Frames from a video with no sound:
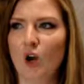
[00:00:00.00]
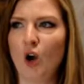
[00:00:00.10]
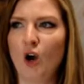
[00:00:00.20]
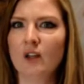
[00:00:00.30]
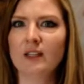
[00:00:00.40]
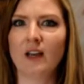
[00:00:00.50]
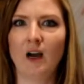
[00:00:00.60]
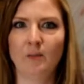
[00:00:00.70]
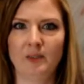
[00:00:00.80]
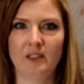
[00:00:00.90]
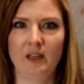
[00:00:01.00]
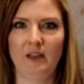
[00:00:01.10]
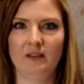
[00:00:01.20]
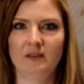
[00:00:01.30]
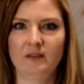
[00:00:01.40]
all
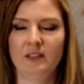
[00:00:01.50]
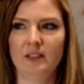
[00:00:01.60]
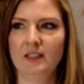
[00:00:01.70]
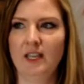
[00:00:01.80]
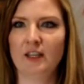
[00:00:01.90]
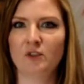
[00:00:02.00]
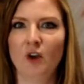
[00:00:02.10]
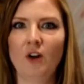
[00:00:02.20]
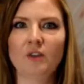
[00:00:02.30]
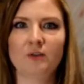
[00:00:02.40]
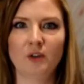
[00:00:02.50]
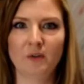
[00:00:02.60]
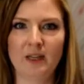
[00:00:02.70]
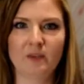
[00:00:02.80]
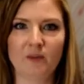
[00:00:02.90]
encompassing. It takes all of your
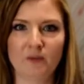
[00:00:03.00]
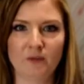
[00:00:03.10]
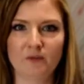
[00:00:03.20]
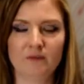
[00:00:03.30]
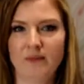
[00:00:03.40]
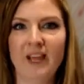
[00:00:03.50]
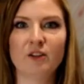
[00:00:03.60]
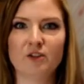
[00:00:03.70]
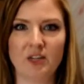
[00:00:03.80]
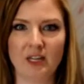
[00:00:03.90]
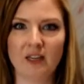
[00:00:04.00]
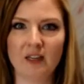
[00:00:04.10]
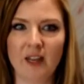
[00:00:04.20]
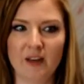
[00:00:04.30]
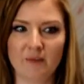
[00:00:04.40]
mental energy
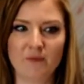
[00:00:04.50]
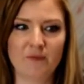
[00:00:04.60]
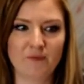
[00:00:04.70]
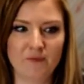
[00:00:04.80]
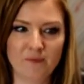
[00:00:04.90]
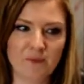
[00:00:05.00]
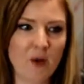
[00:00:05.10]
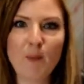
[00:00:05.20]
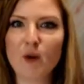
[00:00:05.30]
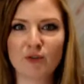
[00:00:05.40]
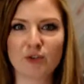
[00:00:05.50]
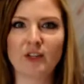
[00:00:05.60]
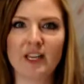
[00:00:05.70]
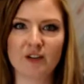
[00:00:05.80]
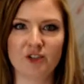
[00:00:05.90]
and emotional
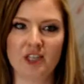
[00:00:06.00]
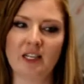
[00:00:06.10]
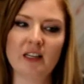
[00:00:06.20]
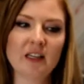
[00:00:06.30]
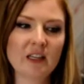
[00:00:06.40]
energy